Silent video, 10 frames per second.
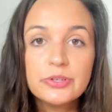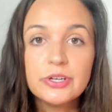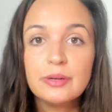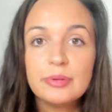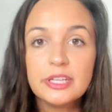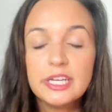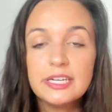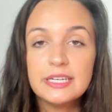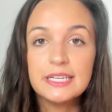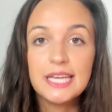So your
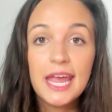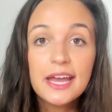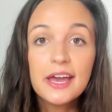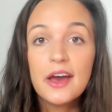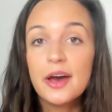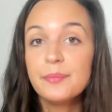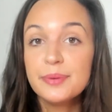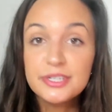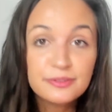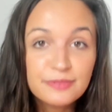ability to take a
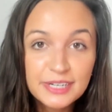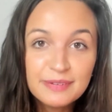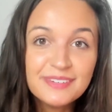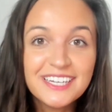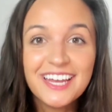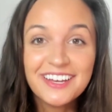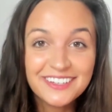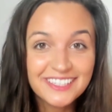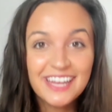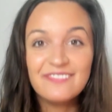bunch of random
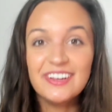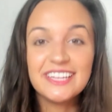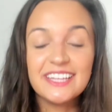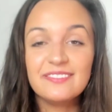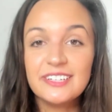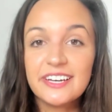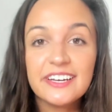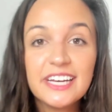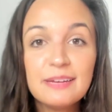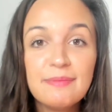details and make them
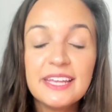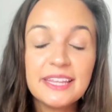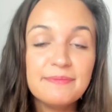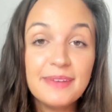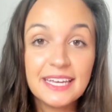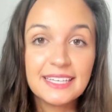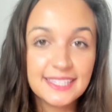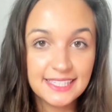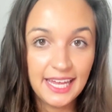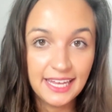look good, make them make
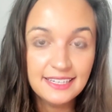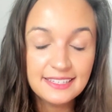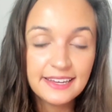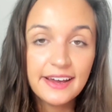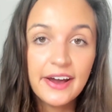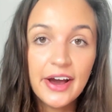sense,